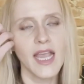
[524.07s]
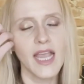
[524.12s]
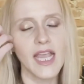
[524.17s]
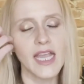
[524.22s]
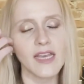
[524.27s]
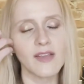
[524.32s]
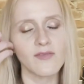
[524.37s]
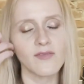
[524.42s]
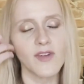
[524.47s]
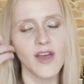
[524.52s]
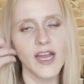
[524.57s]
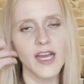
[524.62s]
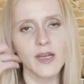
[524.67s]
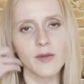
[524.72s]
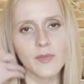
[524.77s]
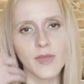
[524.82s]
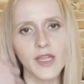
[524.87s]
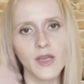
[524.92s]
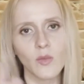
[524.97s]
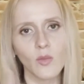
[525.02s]
an
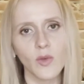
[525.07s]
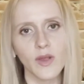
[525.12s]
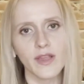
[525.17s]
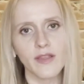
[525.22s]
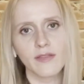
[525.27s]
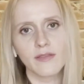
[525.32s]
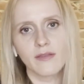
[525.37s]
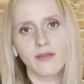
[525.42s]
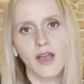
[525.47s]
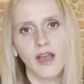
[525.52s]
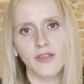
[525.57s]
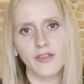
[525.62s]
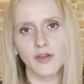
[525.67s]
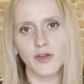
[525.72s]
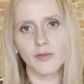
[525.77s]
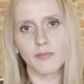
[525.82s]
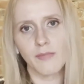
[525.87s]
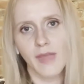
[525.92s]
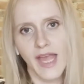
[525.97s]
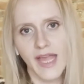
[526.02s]
environment with
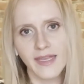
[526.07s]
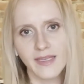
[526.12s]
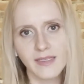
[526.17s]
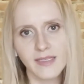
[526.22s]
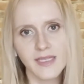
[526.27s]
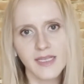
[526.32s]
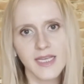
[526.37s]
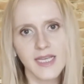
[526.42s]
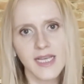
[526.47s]
other men,